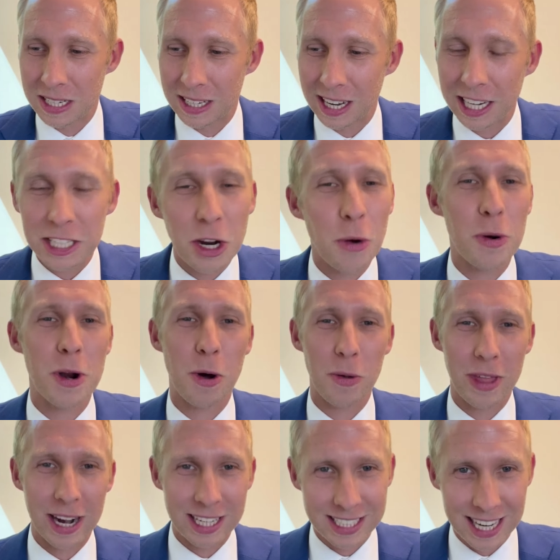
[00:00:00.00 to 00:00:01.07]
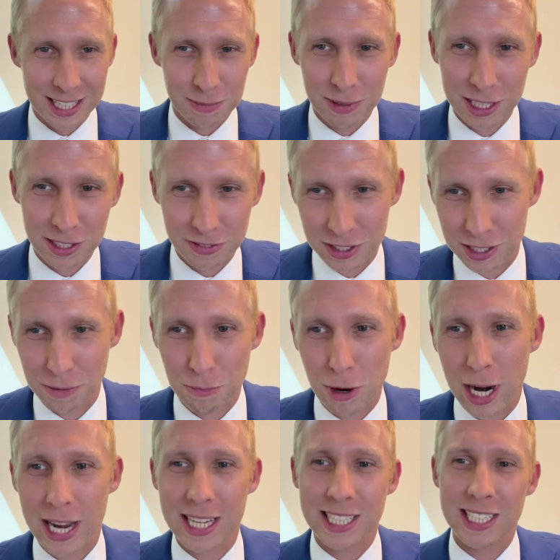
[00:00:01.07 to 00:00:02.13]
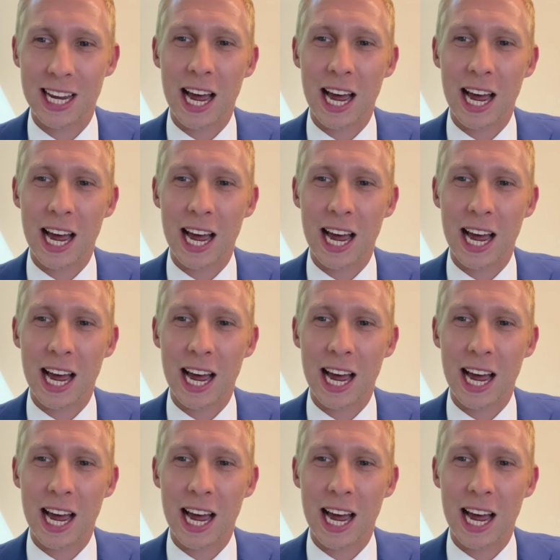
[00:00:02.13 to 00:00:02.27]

I don't know that it's as much of a surprise.